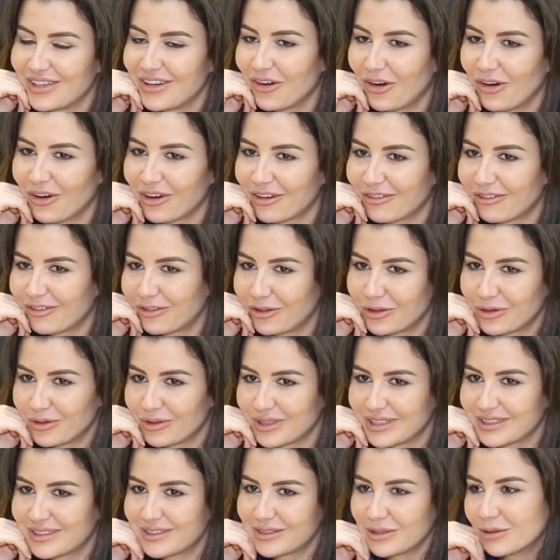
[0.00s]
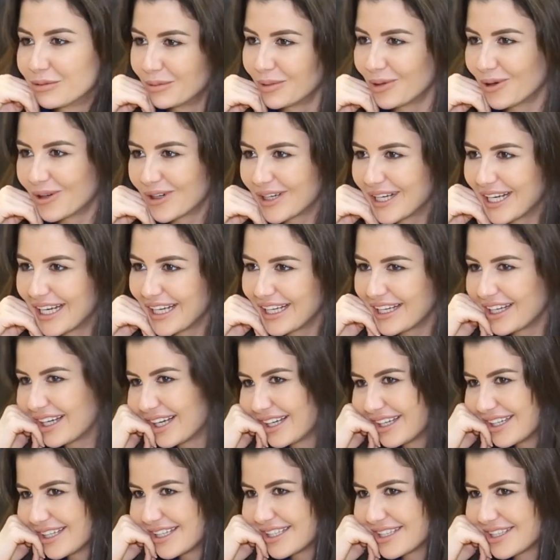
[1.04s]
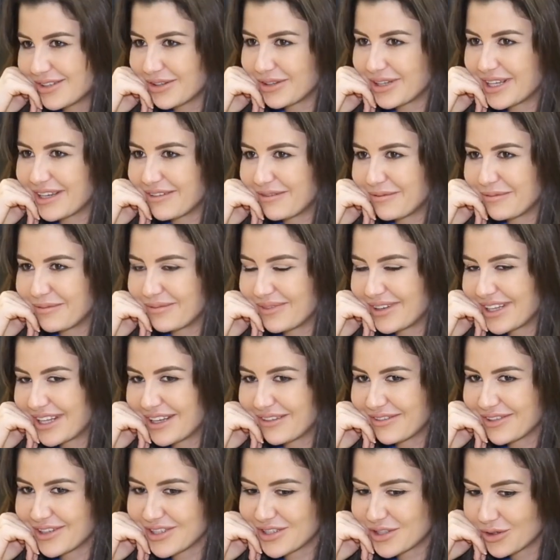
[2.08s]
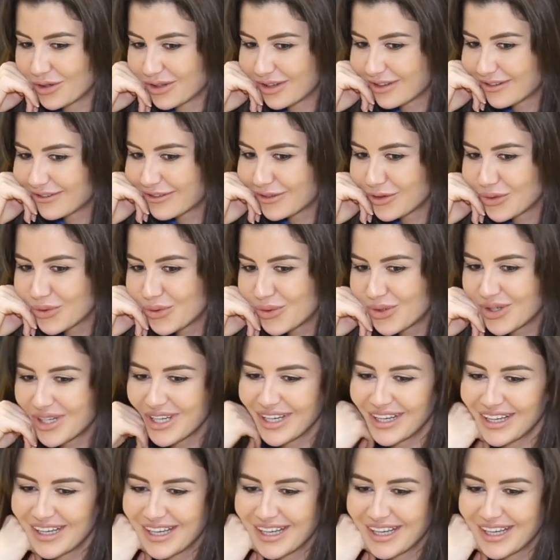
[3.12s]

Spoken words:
Dog food is so boring. So give us your food.